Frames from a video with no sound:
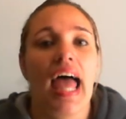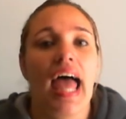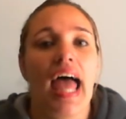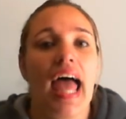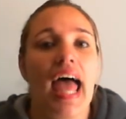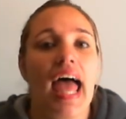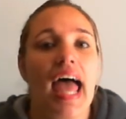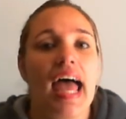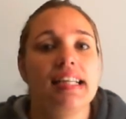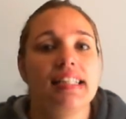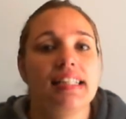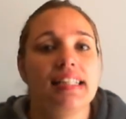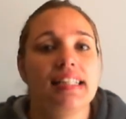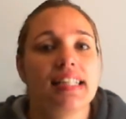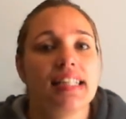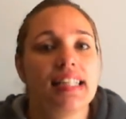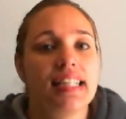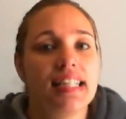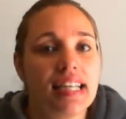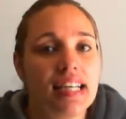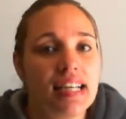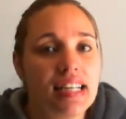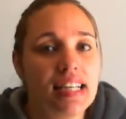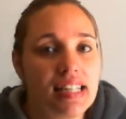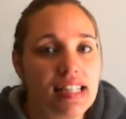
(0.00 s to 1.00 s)
and
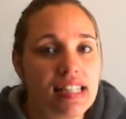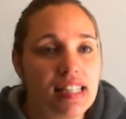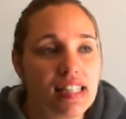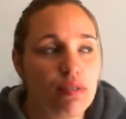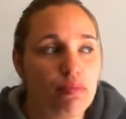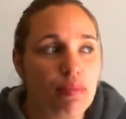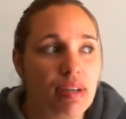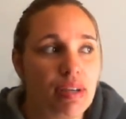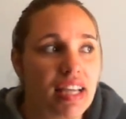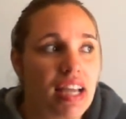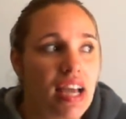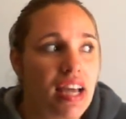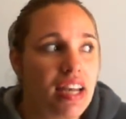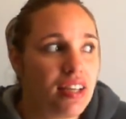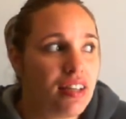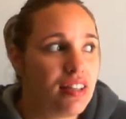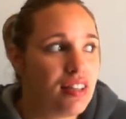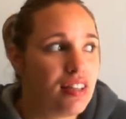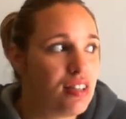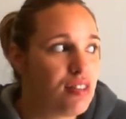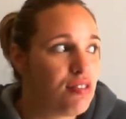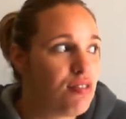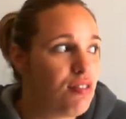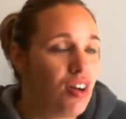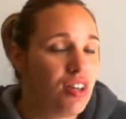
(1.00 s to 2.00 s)
gears and mechanical
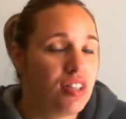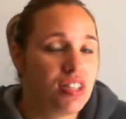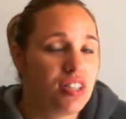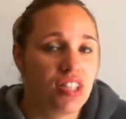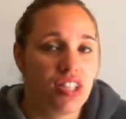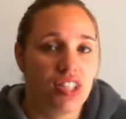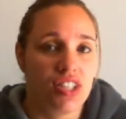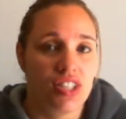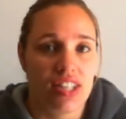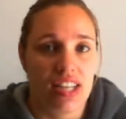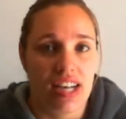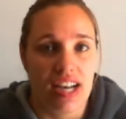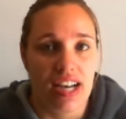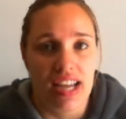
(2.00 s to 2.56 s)
advantage that